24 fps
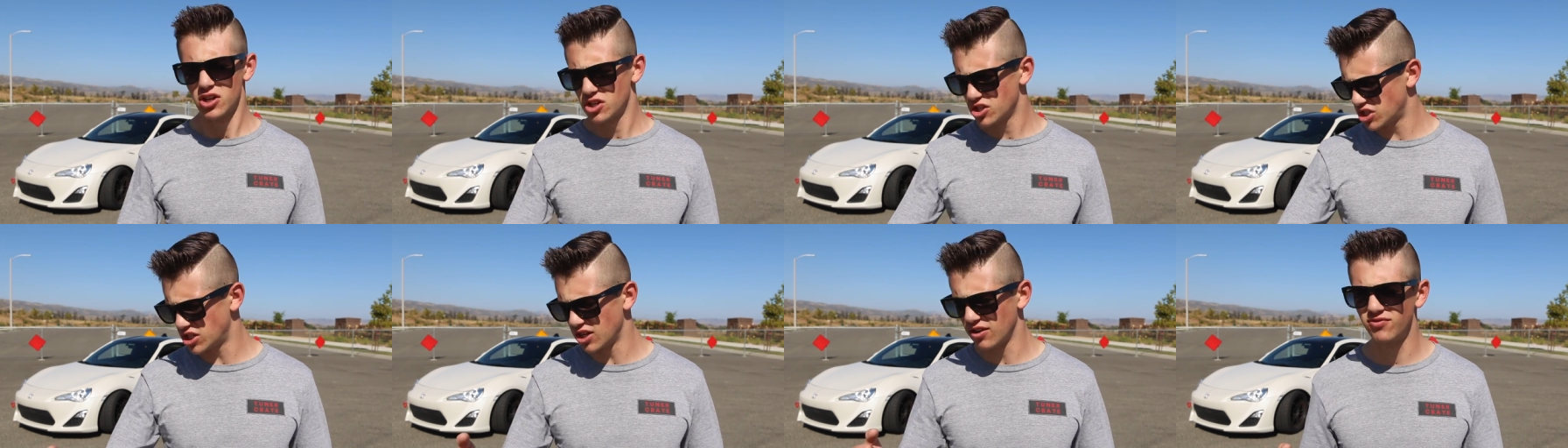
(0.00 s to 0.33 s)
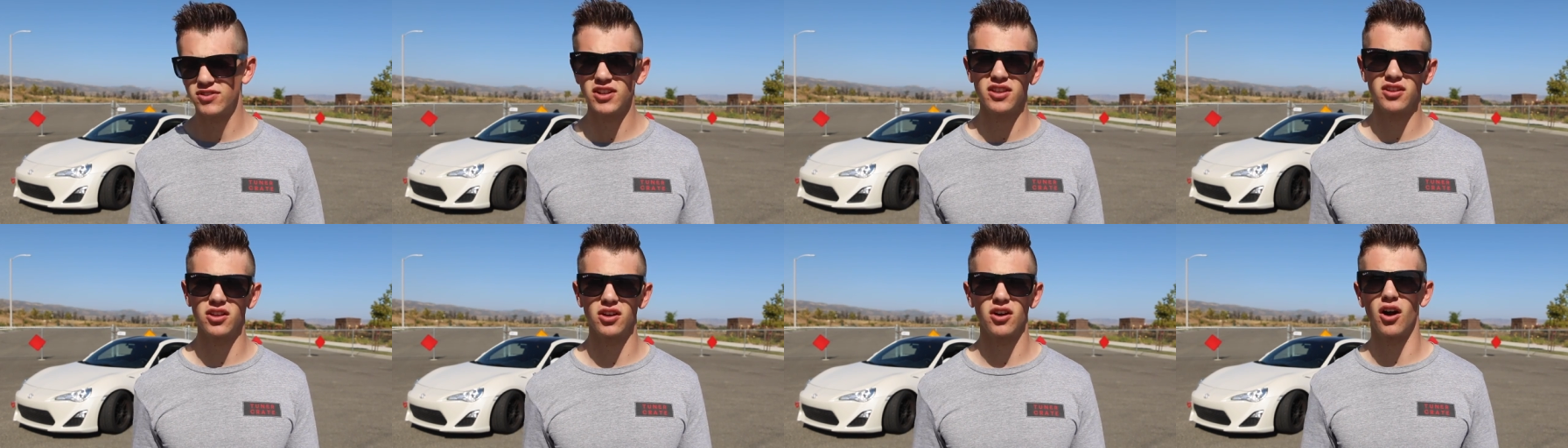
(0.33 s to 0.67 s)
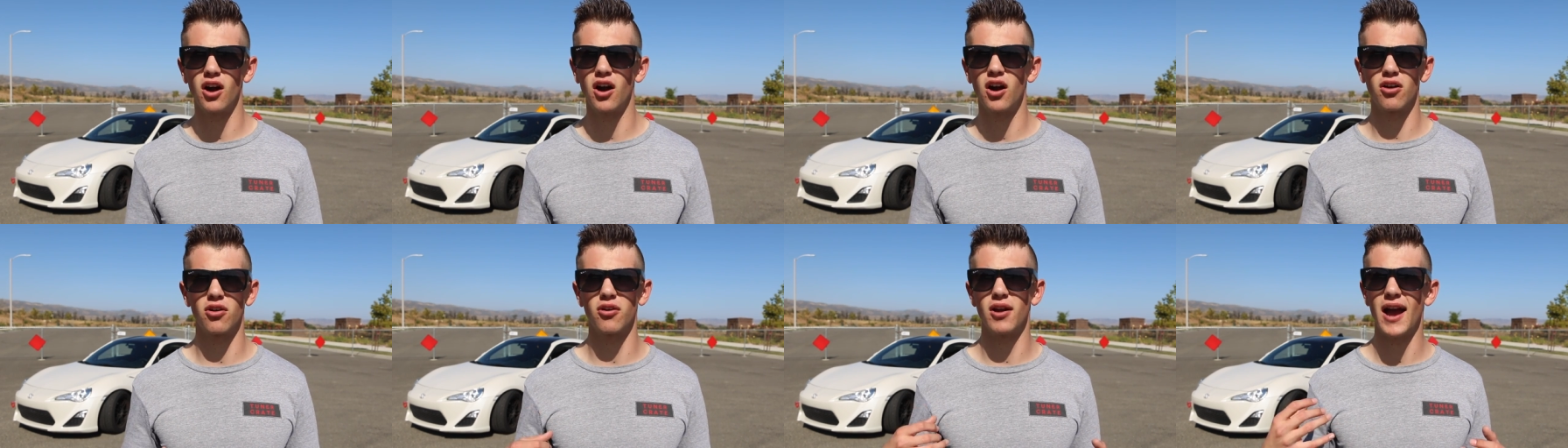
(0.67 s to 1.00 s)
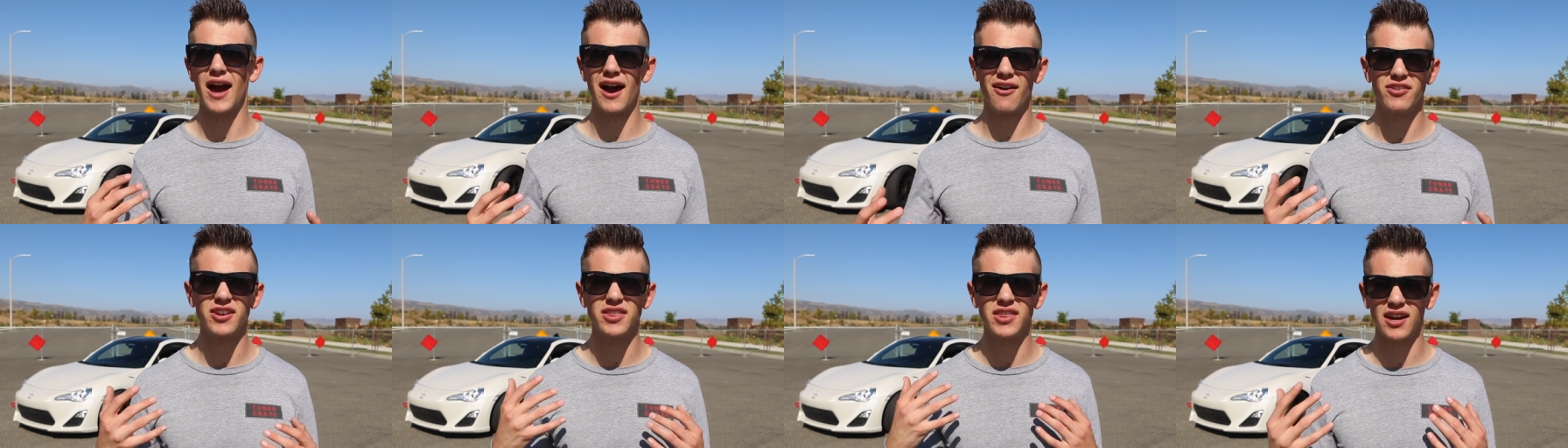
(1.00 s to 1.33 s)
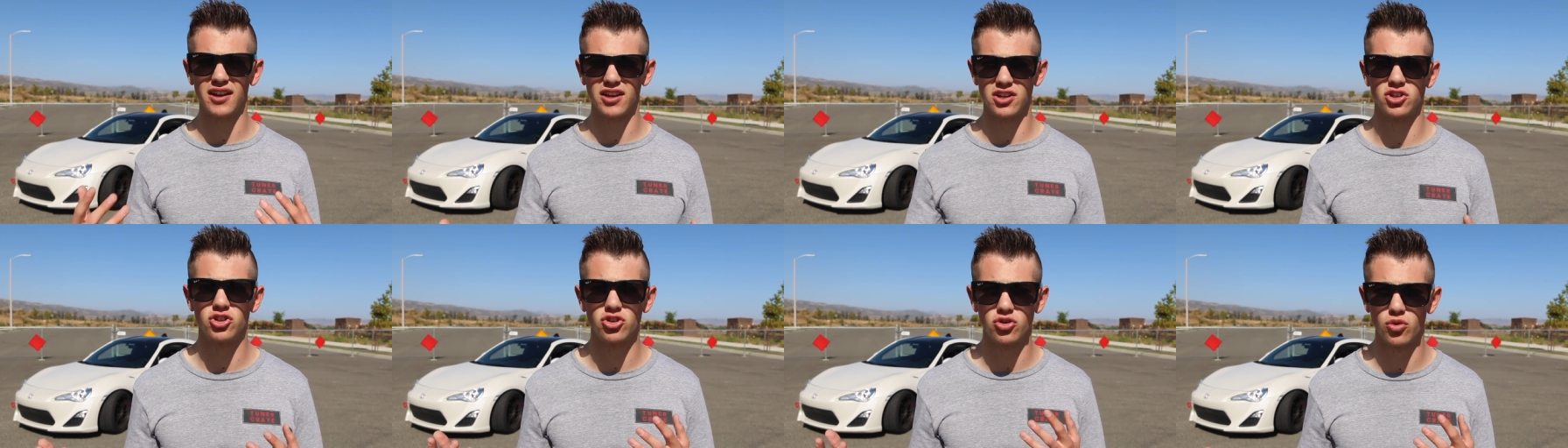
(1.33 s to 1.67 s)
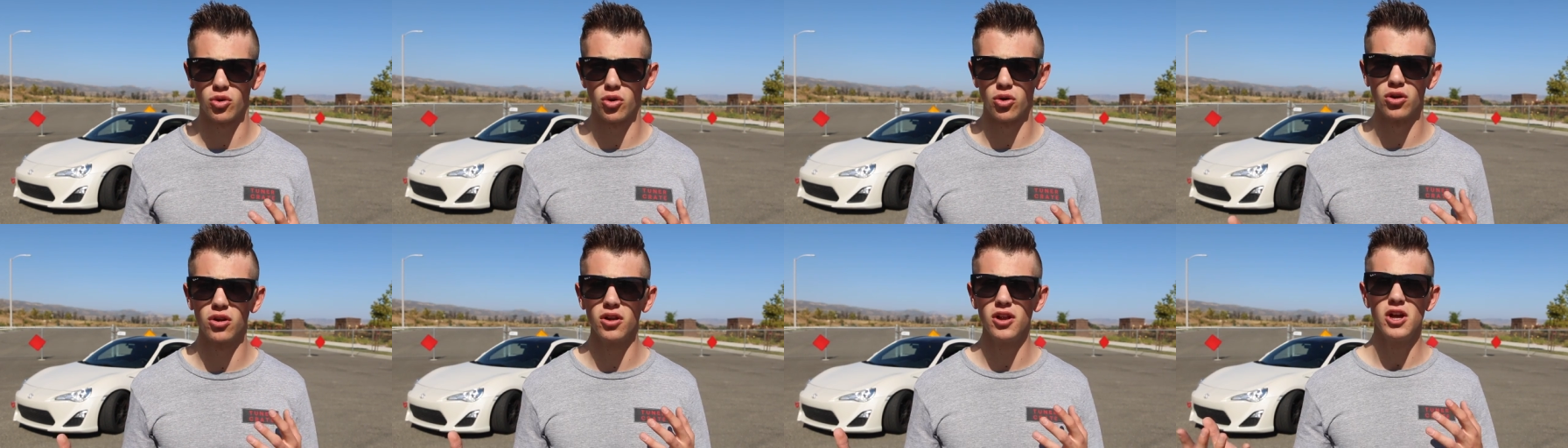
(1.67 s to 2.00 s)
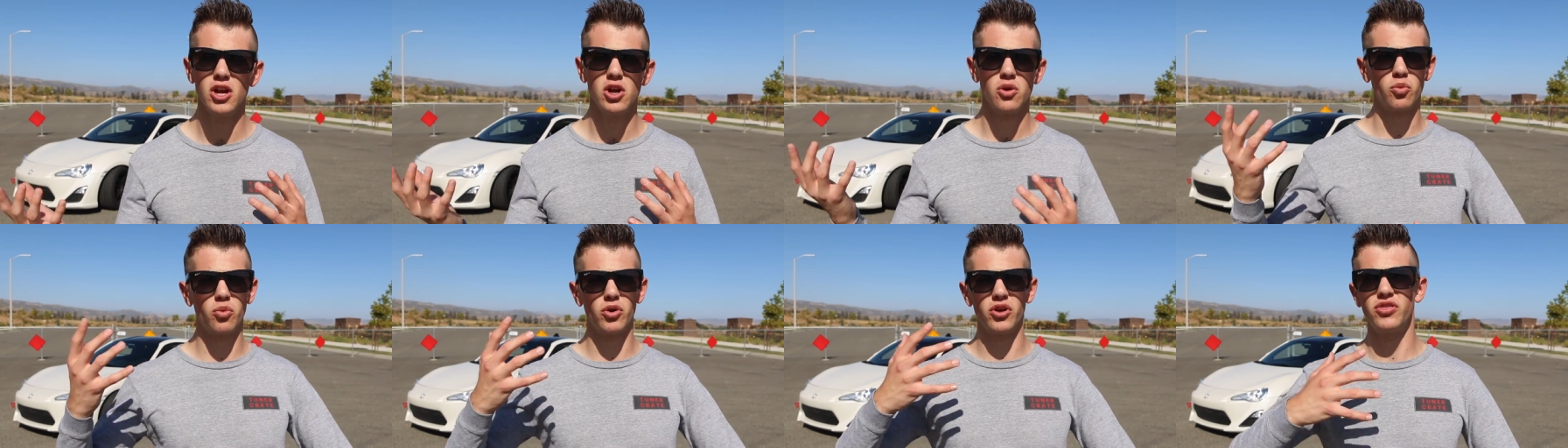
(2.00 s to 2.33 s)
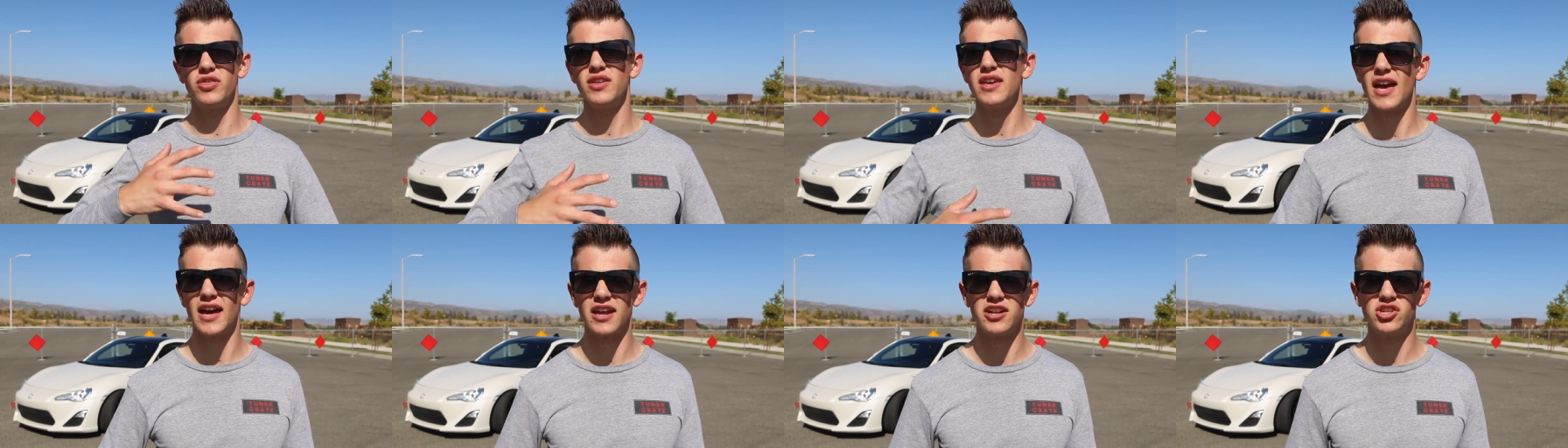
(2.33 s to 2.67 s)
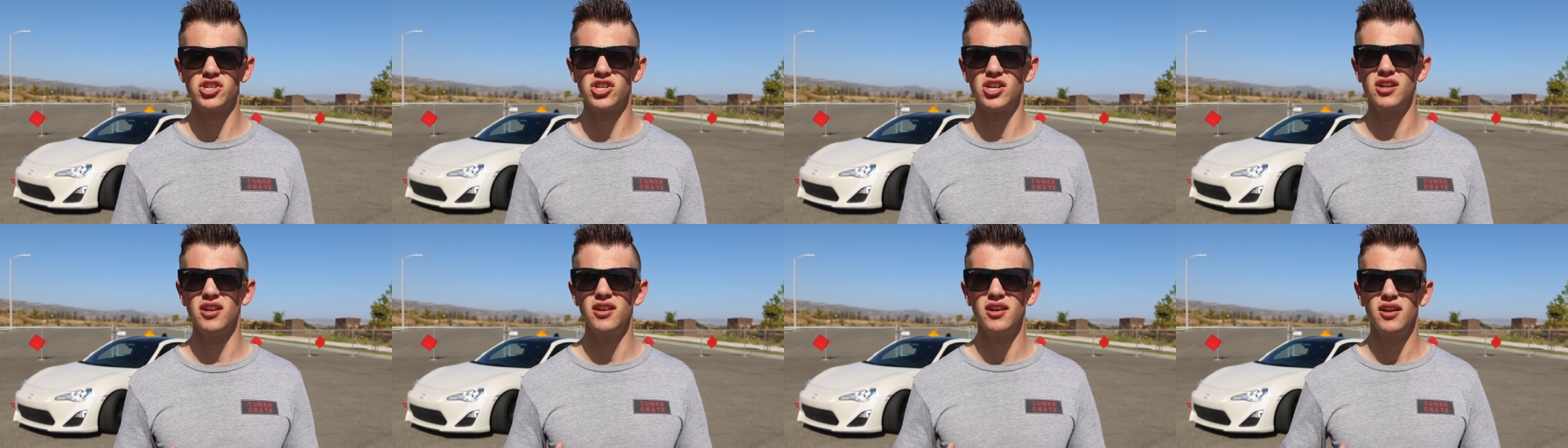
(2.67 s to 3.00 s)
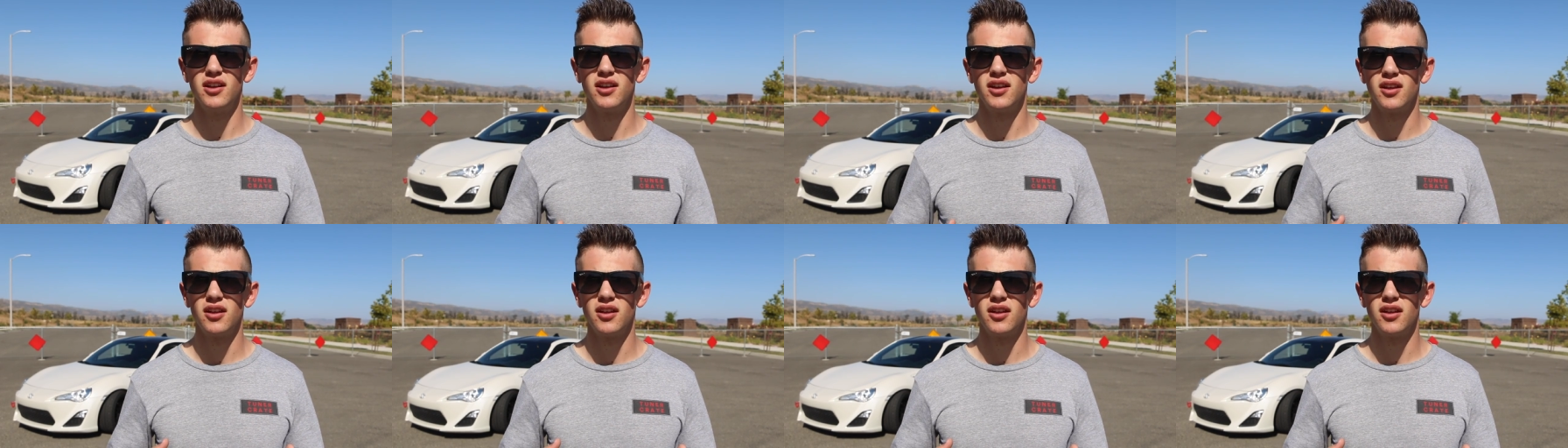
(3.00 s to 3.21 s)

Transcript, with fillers: shifting the car or having that control with the engine,